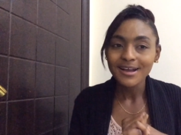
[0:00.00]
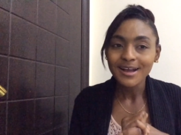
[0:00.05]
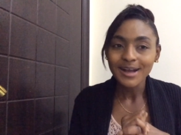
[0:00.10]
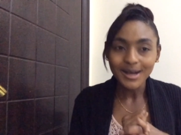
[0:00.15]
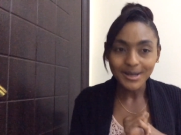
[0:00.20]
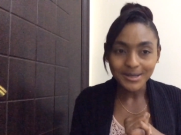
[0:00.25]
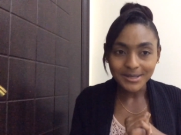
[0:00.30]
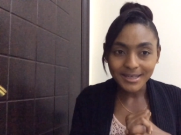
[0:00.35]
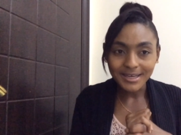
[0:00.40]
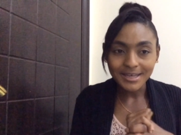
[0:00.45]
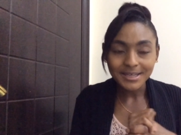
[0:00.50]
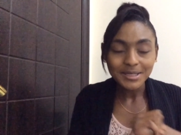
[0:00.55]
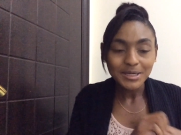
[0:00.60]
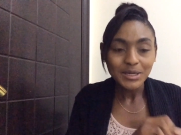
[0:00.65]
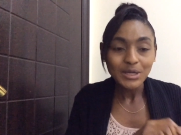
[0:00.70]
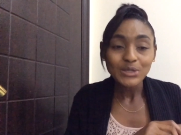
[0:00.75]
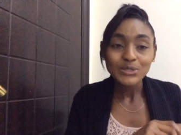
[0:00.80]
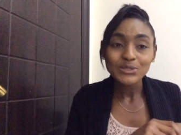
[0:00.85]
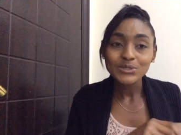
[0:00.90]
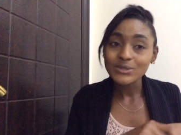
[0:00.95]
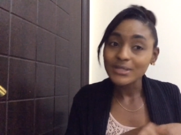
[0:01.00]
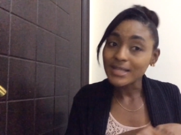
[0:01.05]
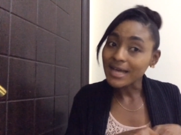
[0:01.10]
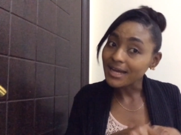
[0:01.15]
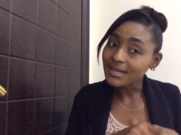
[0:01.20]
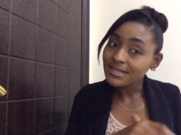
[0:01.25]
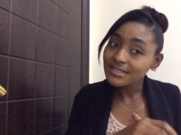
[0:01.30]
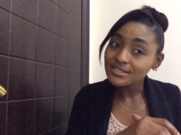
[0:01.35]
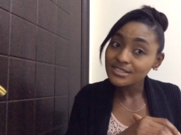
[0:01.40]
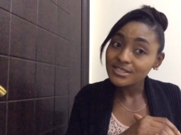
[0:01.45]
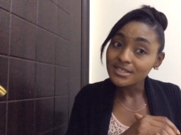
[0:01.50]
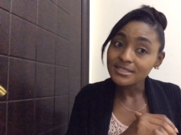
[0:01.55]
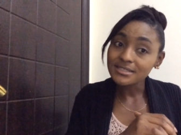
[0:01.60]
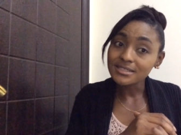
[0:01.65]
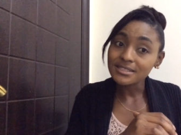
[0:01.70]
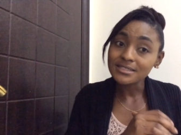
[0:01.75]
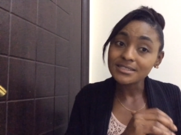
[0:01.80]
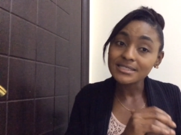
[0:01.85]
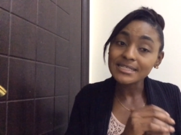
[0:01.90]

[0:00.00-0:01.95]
Okay, so that is just it.